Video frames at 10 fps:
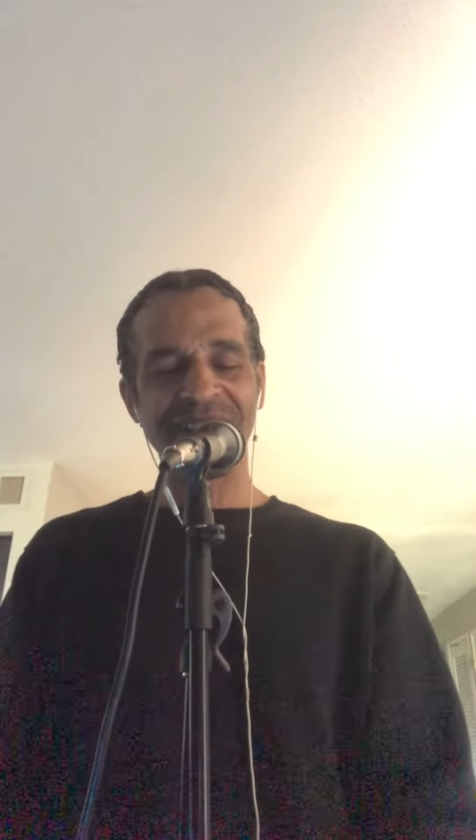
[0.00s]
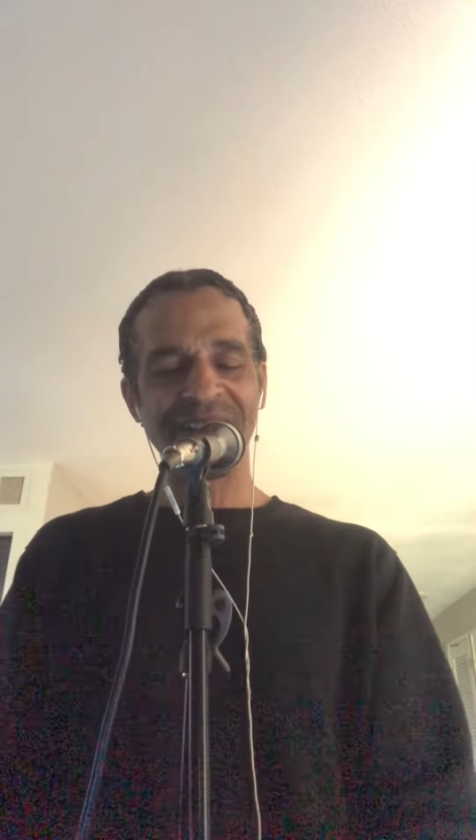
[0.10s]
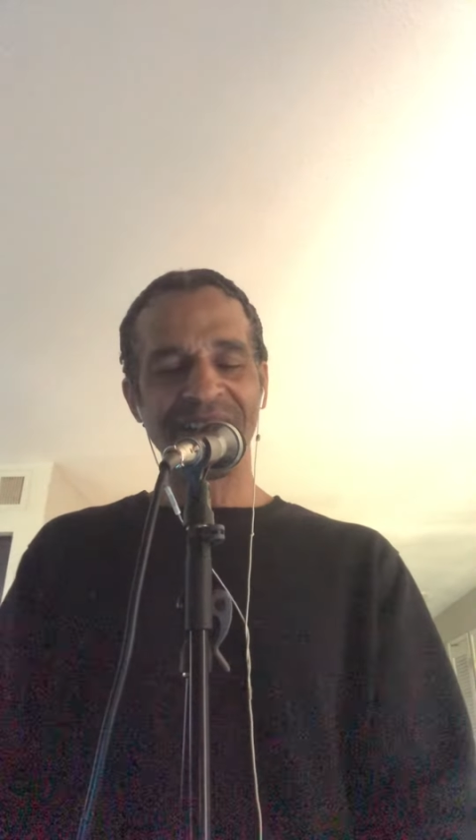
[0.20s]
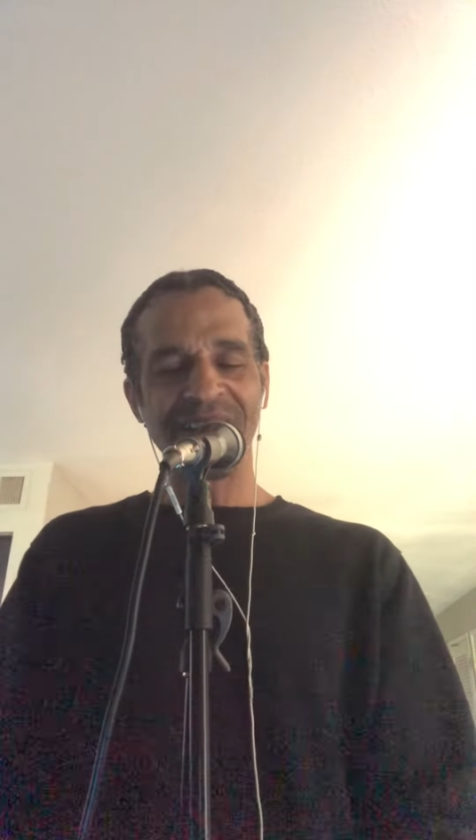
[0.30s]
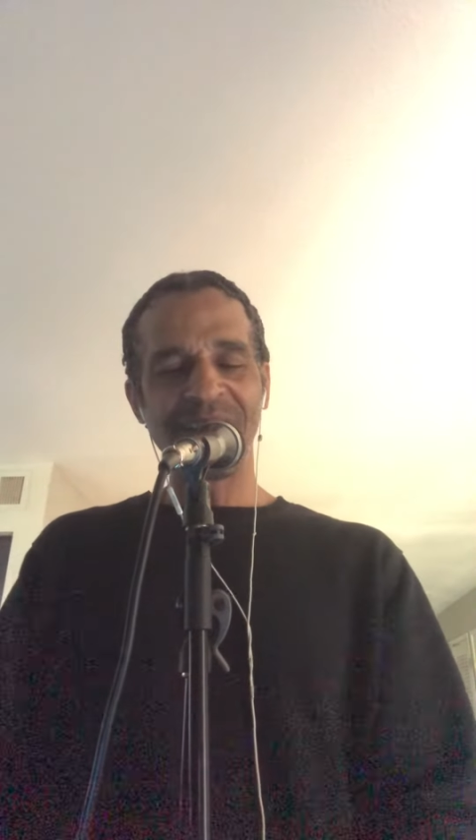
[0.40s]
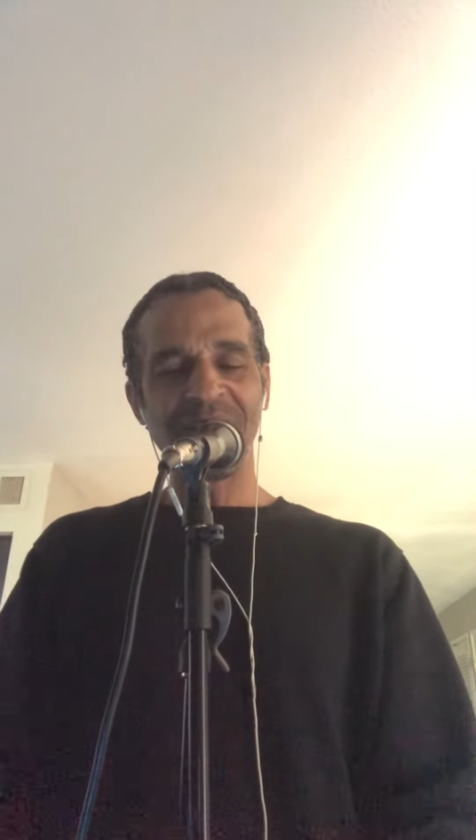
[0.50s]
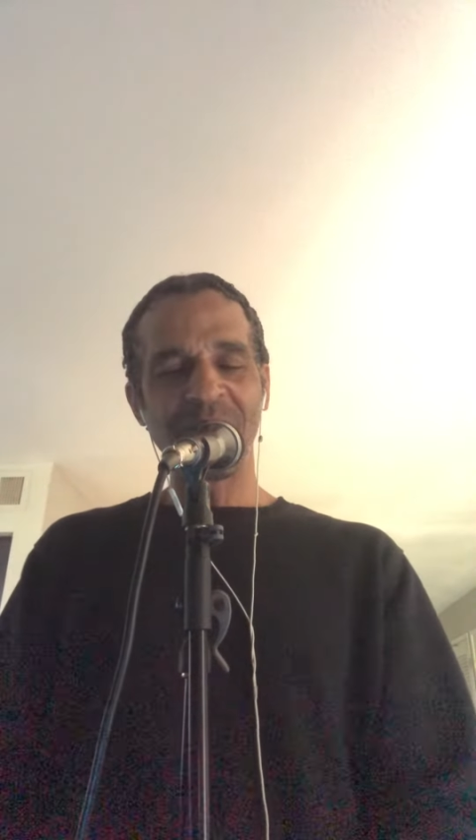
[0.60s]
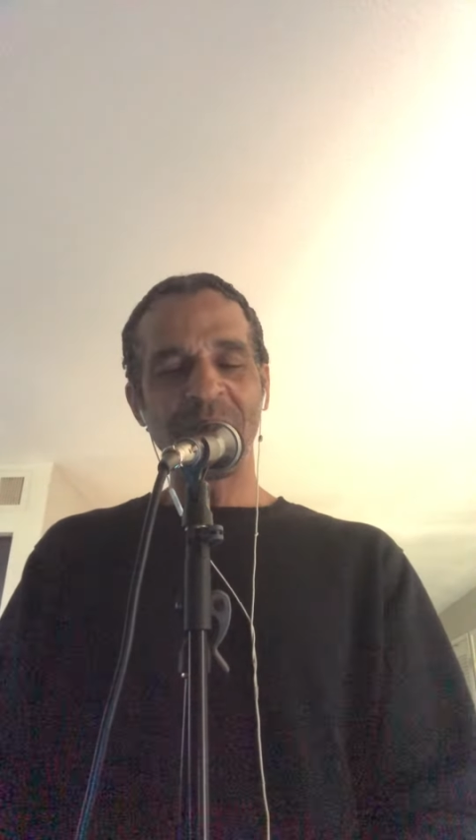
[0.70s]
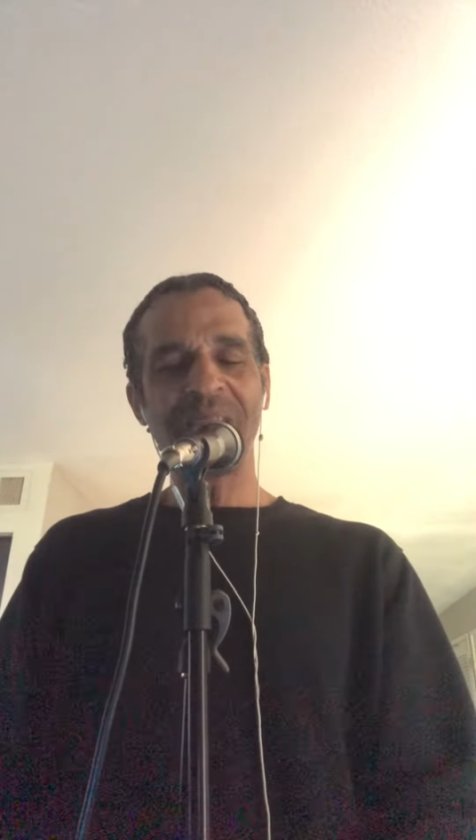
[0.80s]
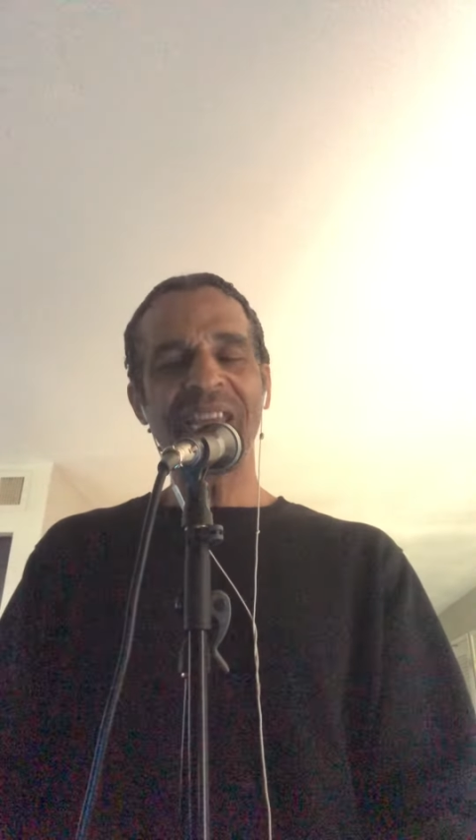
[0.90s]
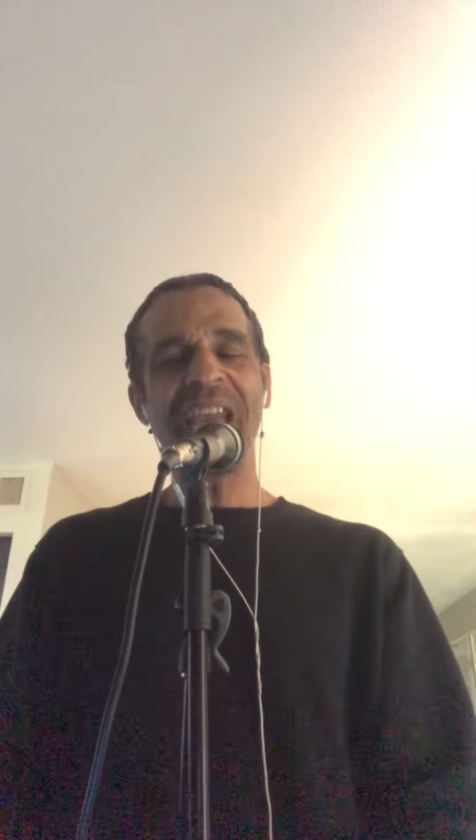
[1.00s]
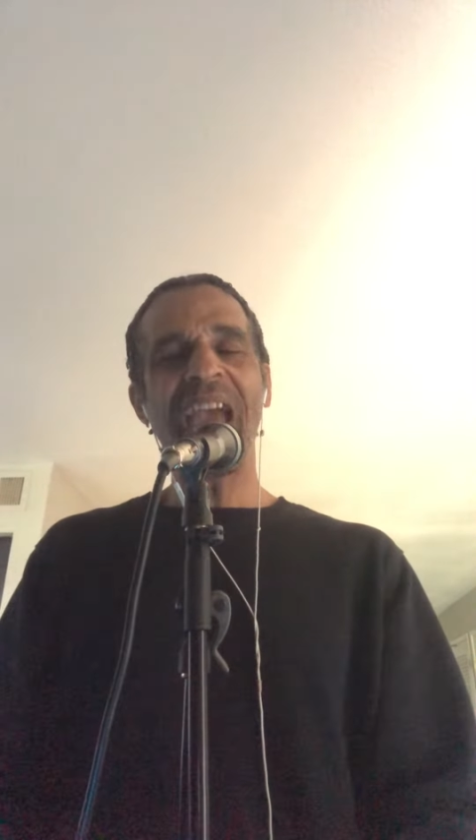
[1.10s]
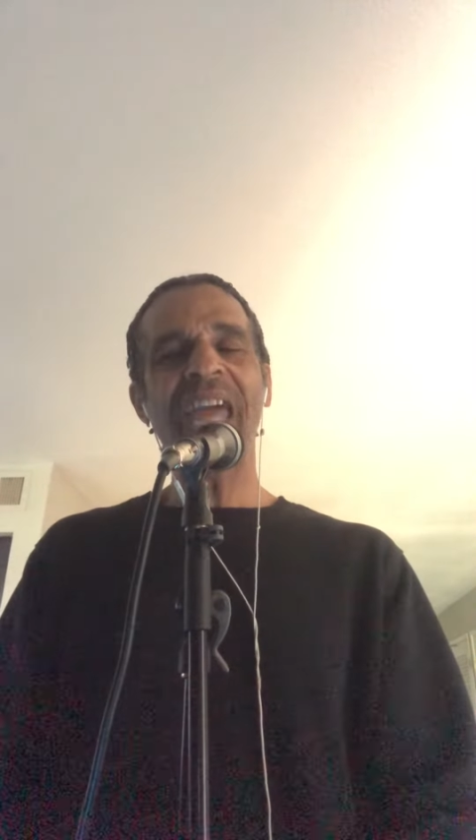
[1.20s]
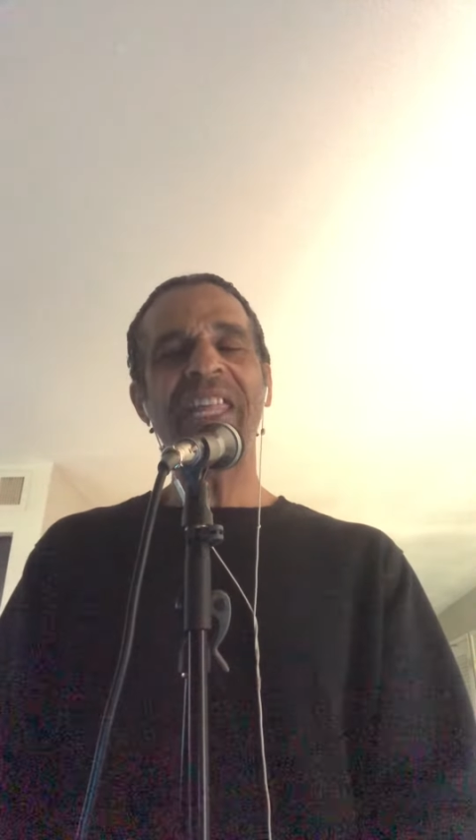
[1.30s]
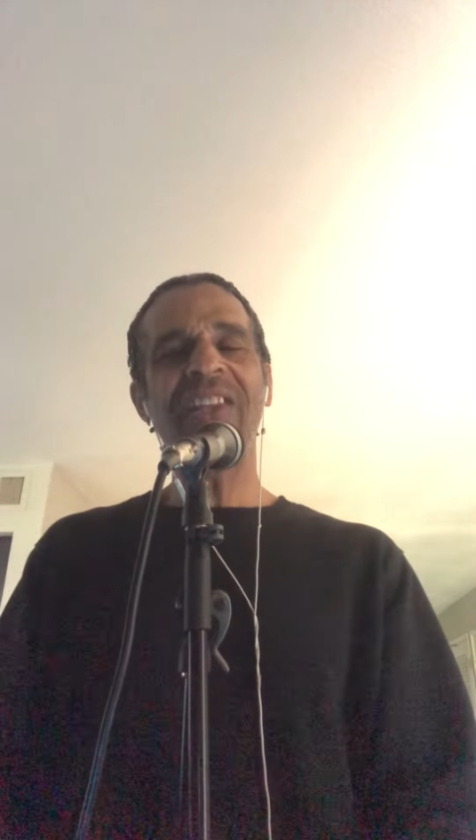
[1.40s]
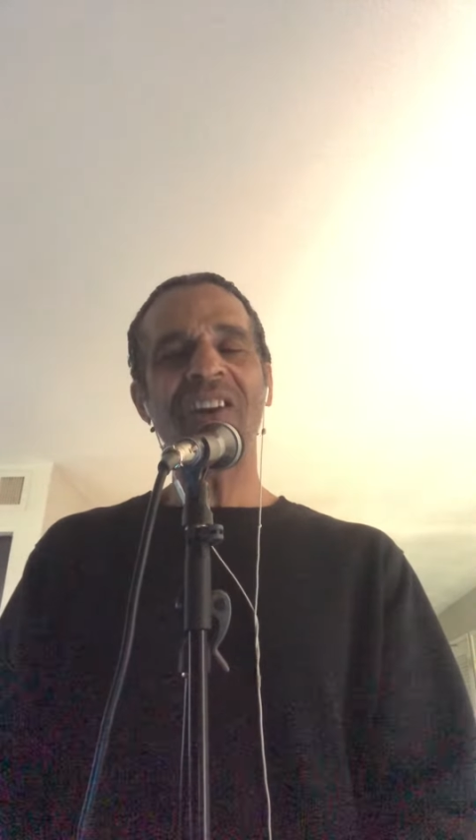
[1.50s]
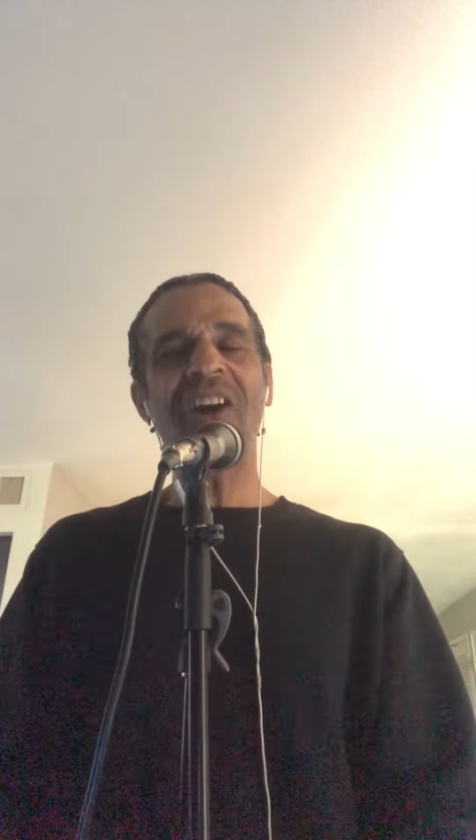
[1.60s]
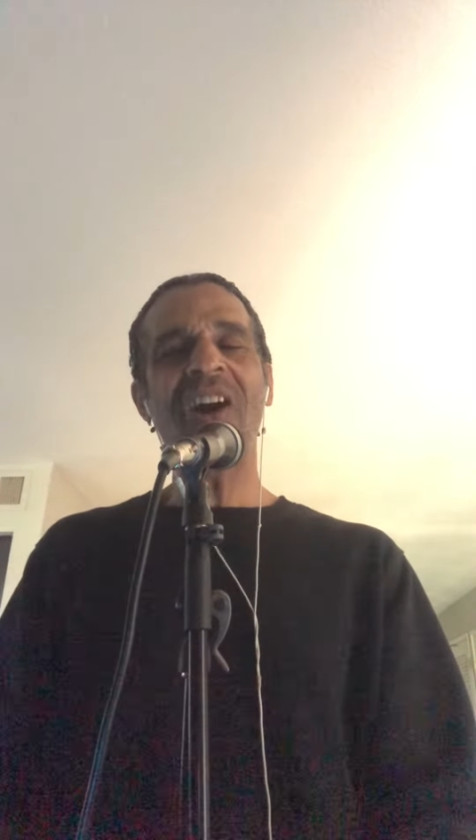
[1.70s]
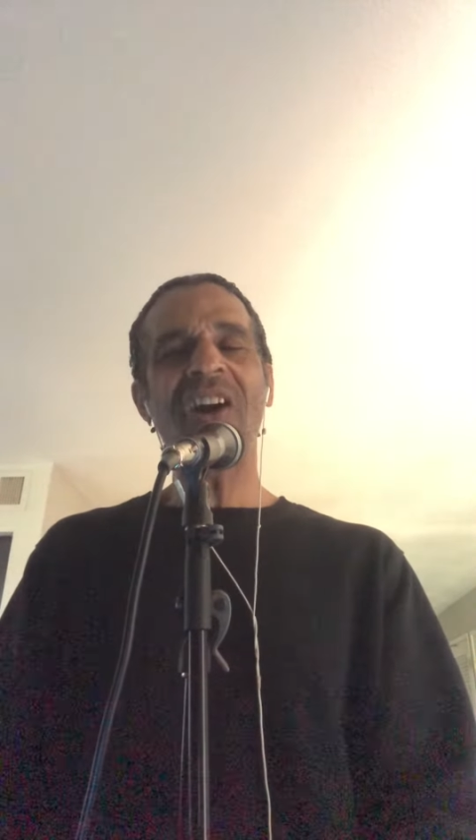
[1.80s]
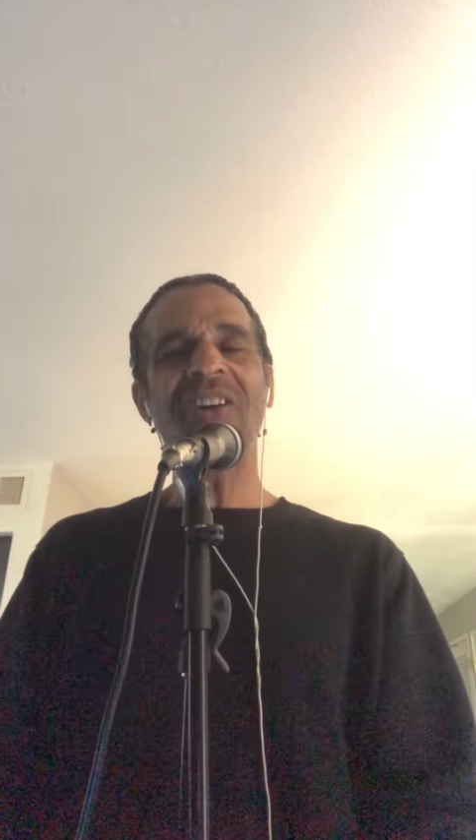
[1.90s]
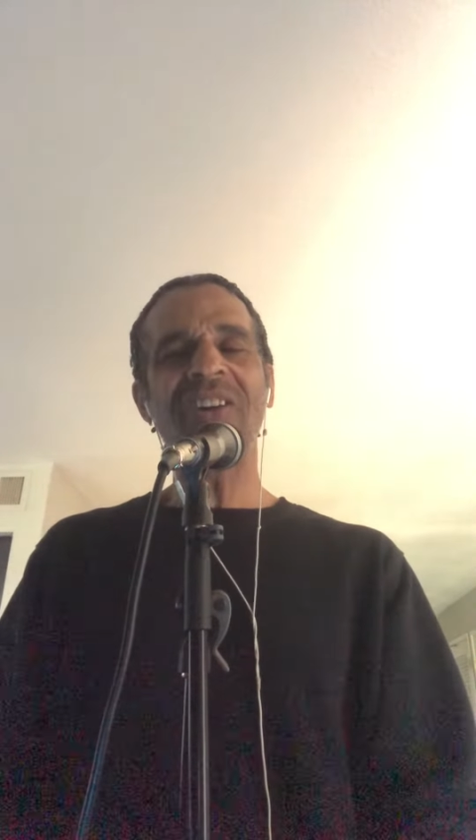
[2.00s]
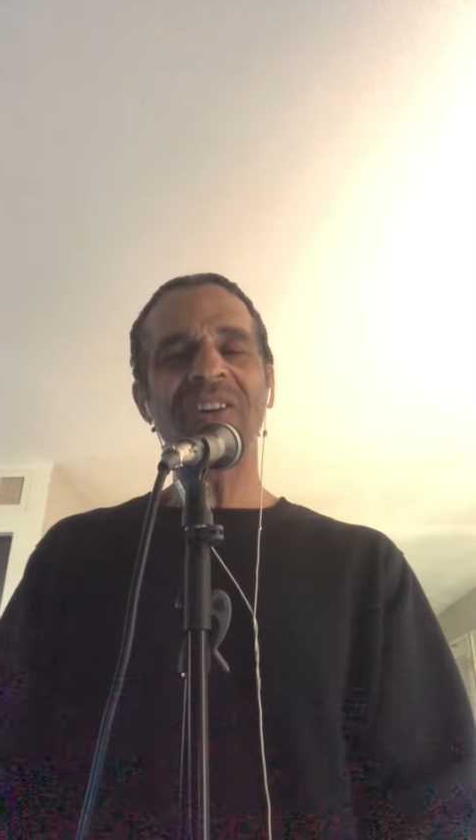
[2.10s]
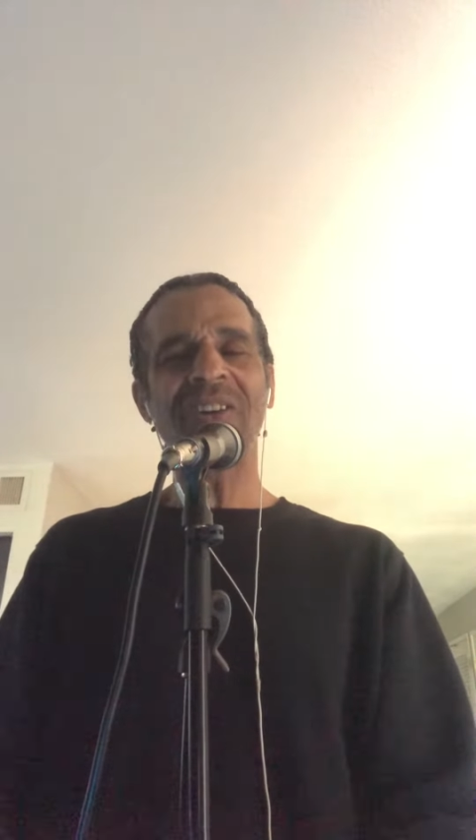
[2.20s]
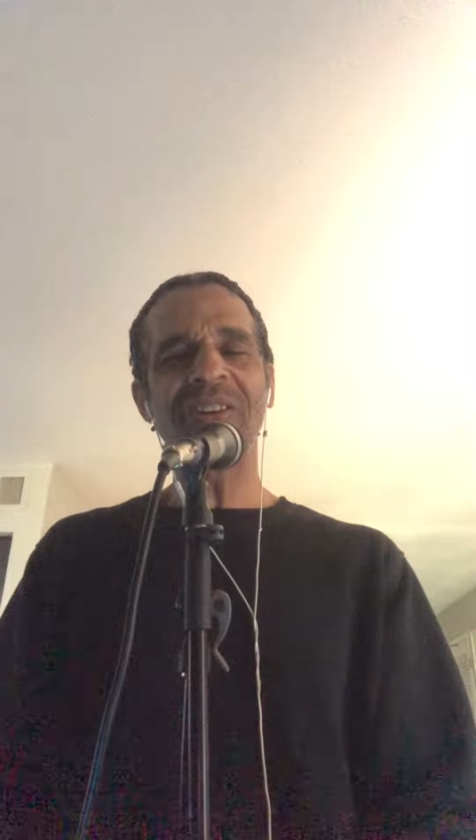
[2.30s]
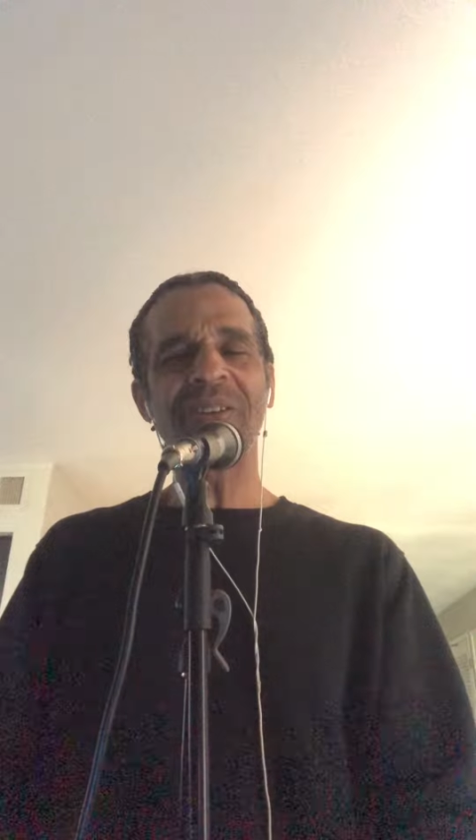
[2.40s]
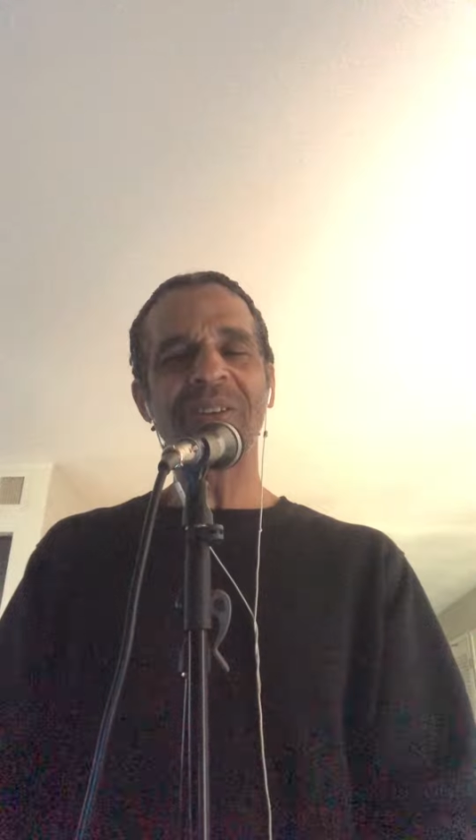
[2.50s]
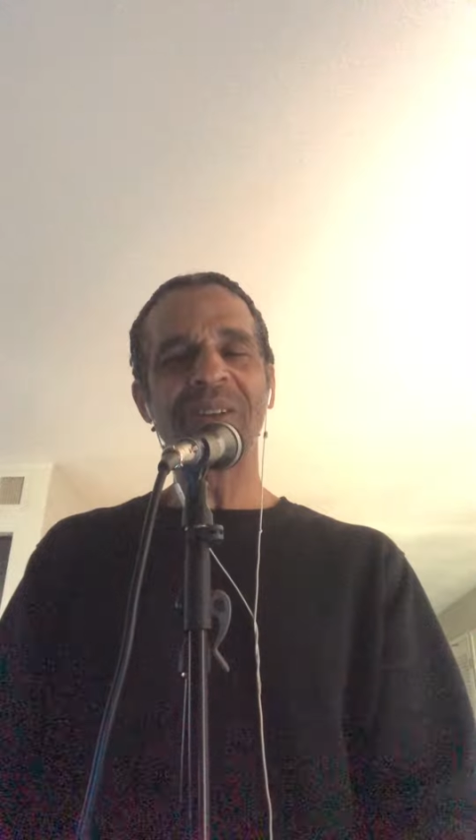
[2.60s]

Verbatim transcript: We had it all,